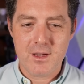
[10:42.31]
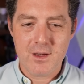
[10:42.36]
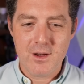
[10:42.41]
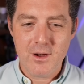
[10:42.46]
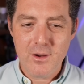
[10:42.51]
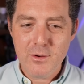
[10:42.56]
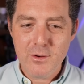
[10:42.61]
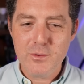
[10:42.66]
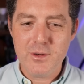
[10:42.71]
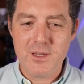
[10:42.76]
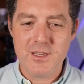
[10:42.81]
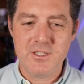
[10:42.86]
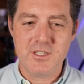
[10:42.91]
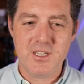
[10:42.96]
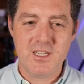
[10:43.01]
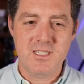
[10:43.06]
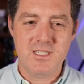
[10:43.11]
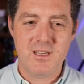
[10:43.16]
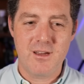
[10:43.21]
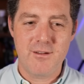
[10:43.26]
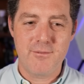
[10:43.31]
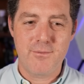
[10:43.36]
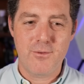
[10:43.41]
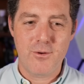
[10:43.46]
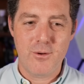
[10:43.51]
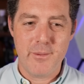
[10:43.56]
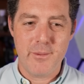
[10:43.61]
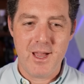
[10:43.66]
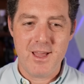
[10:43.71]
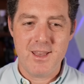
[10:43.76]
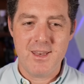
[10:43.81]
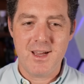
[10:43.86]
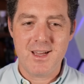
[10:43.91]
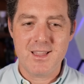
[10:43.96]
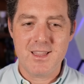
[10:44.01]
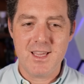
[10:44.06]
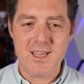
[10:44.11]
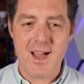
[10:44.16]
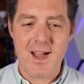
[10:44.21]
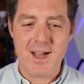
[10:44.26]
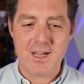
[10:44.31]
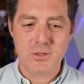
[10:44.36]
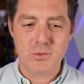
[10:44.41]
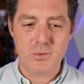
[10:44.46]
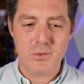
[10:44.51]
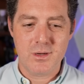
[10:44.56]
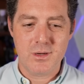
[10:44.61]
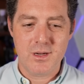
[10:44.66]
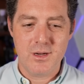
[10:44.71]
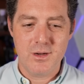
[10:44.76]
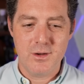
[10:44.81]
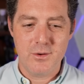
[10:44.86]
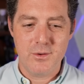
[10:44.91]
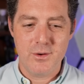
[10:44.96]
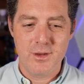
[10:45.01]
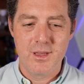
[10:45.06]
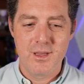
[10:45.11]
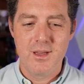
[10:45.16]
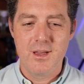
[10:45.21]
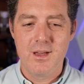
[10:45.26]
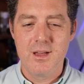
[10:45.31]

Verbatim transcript: code in JSON format and not the actual code.